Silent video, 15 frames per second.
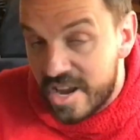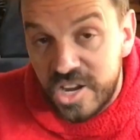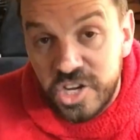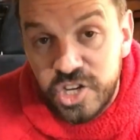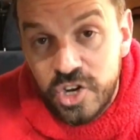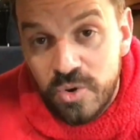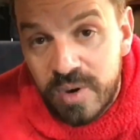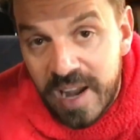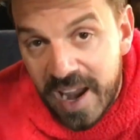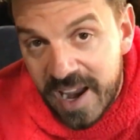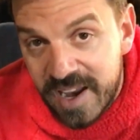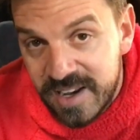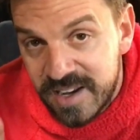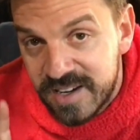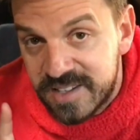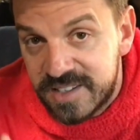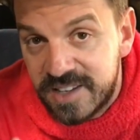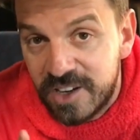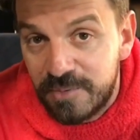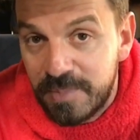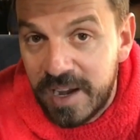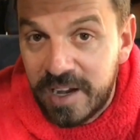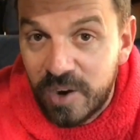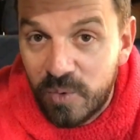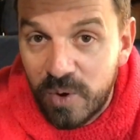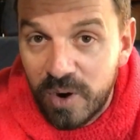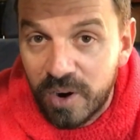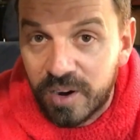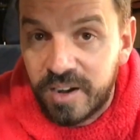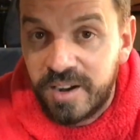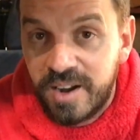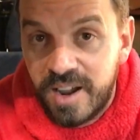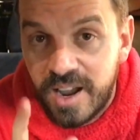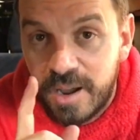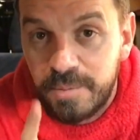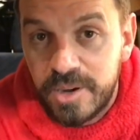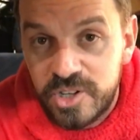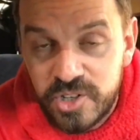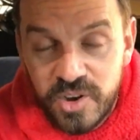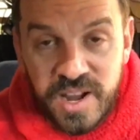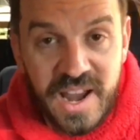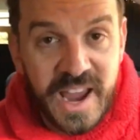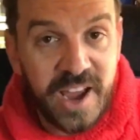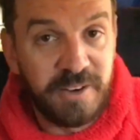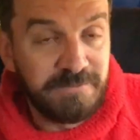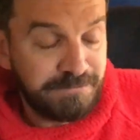you can still make it work. I'm going to show you how.